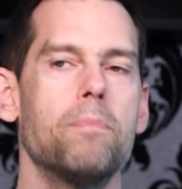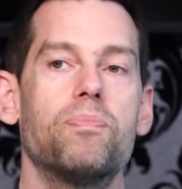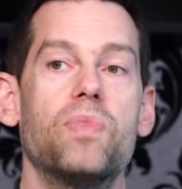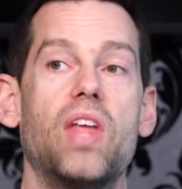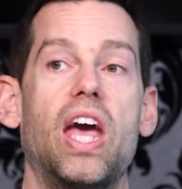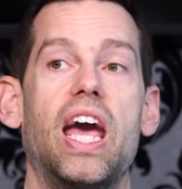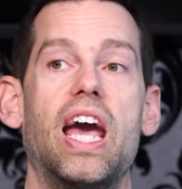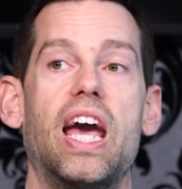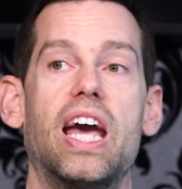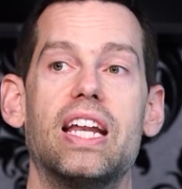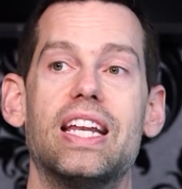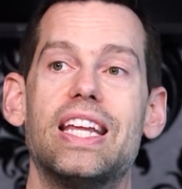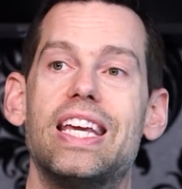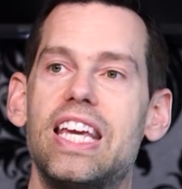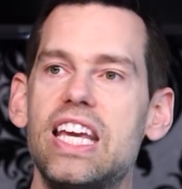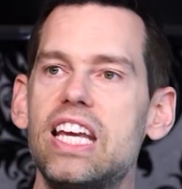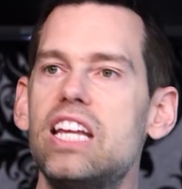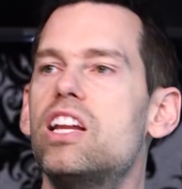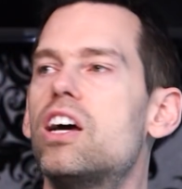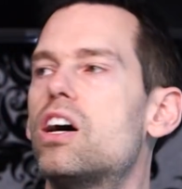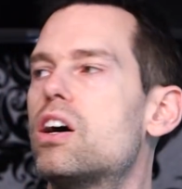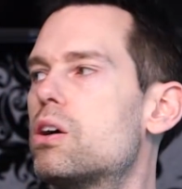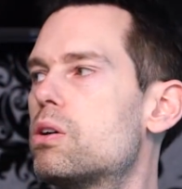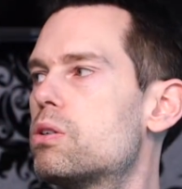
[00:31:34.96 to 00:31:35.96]
And he
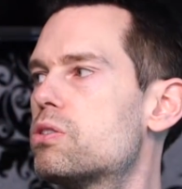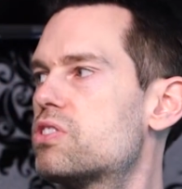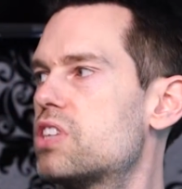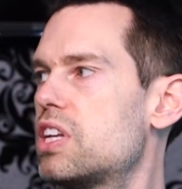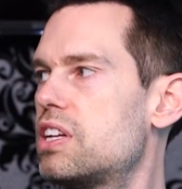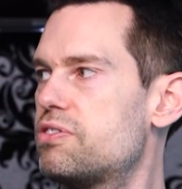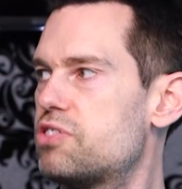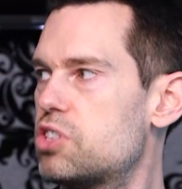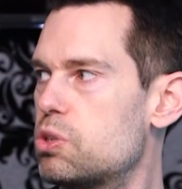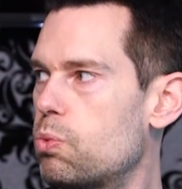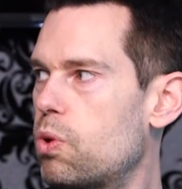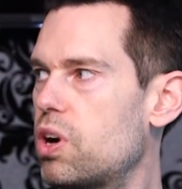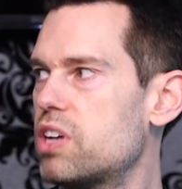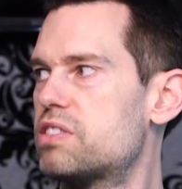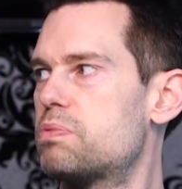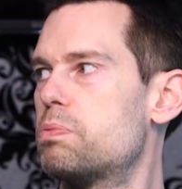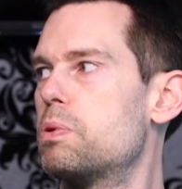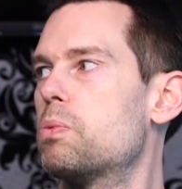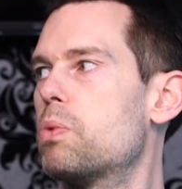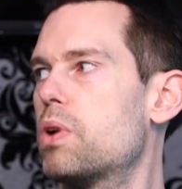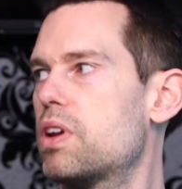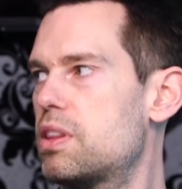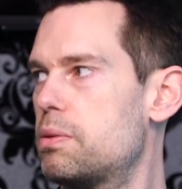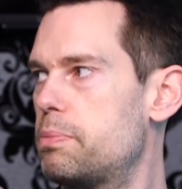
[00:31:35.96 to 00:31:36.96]
knows that if she wants to be
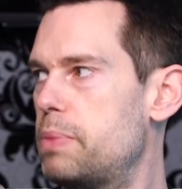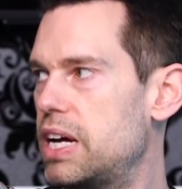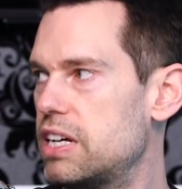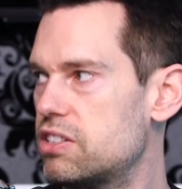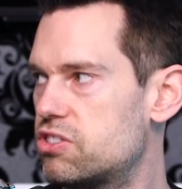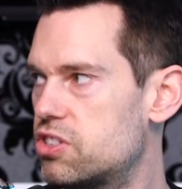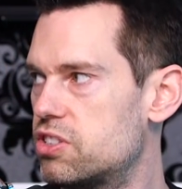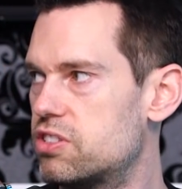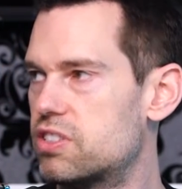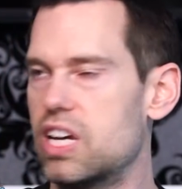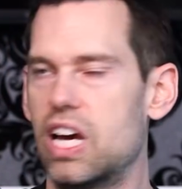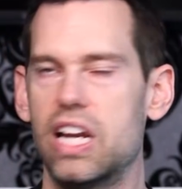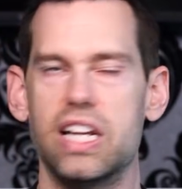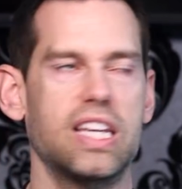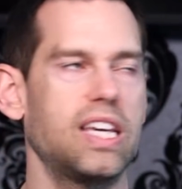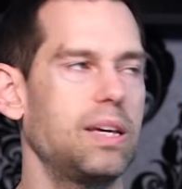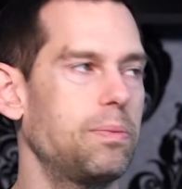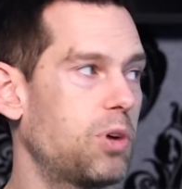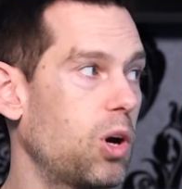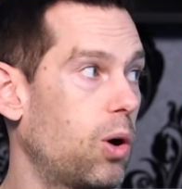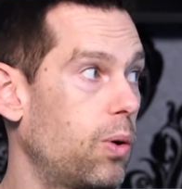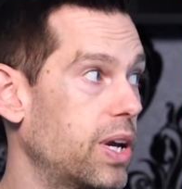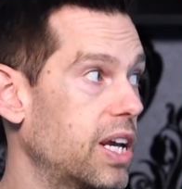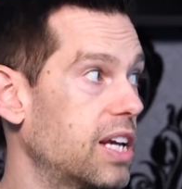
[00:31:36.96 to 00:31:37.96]
one of the best, she's got to keep
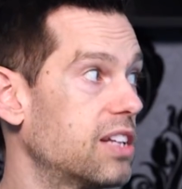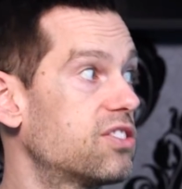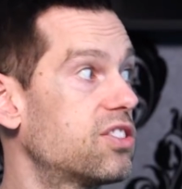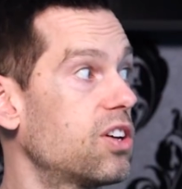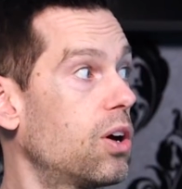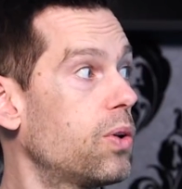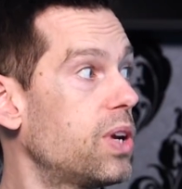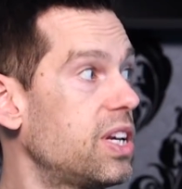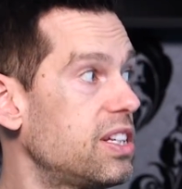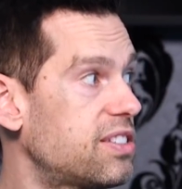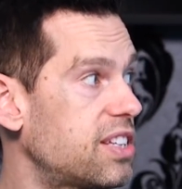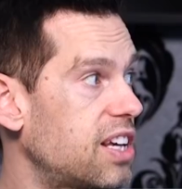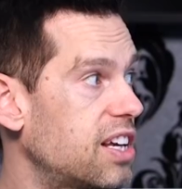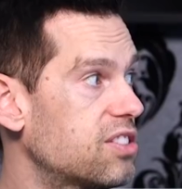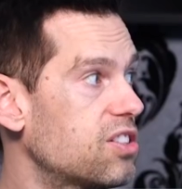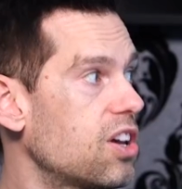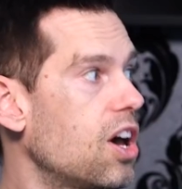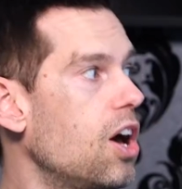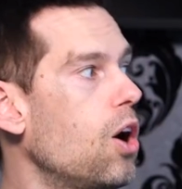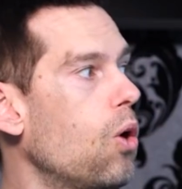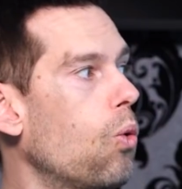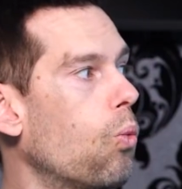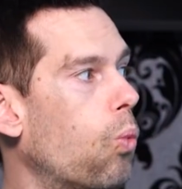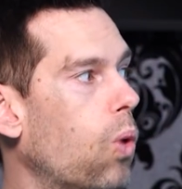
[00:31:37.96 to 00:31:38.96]
going. And so he says,
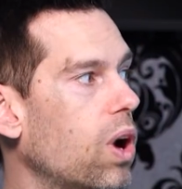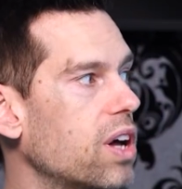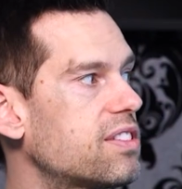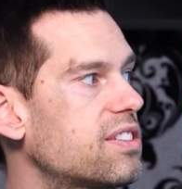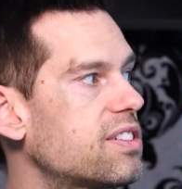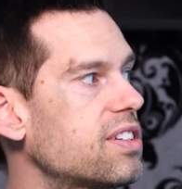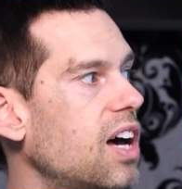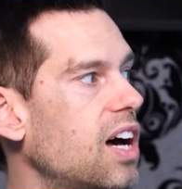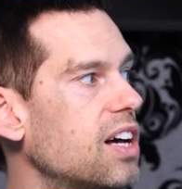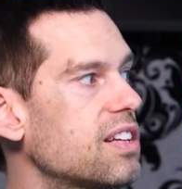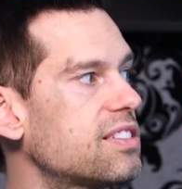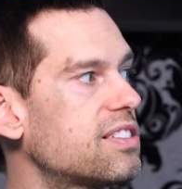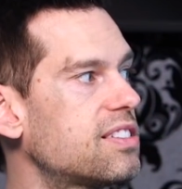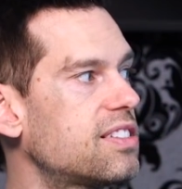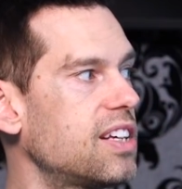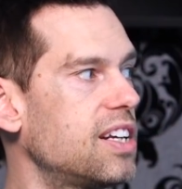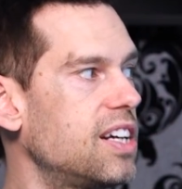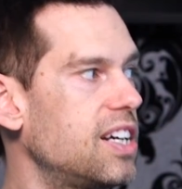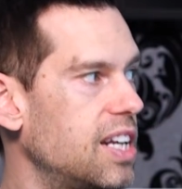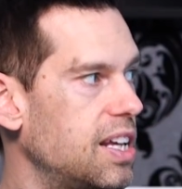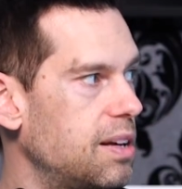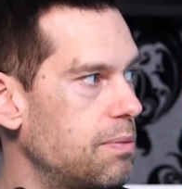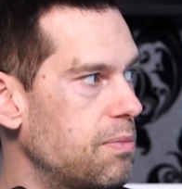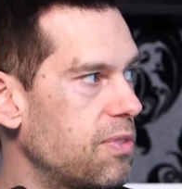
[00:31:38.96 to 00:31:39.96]
what's a
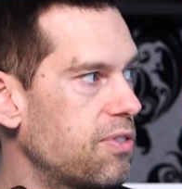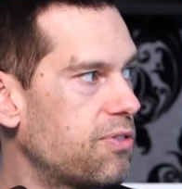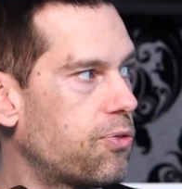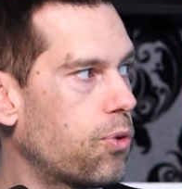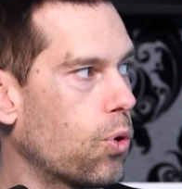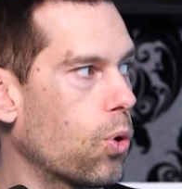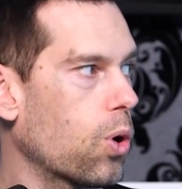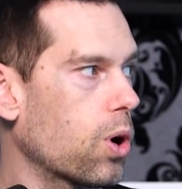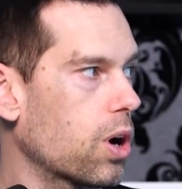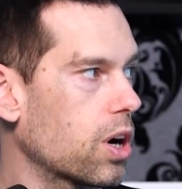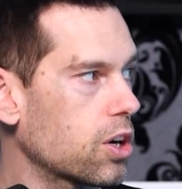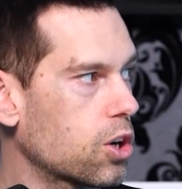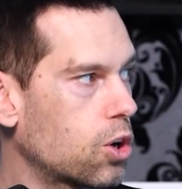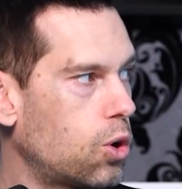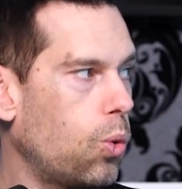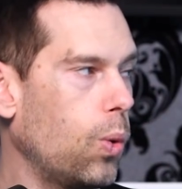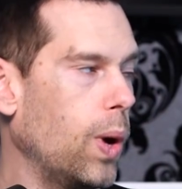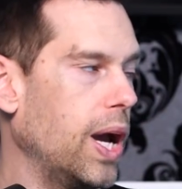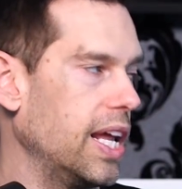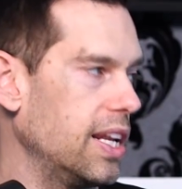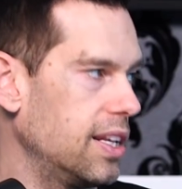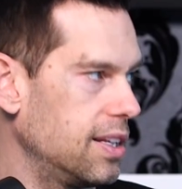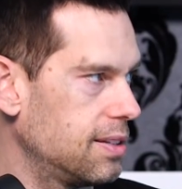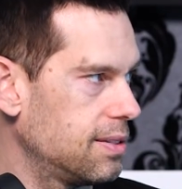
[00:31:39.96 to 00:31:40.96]
synonym for
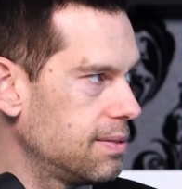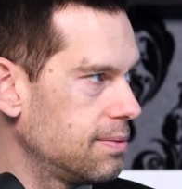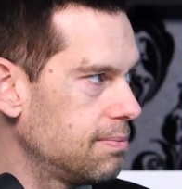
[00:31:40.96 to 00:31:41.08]
quit?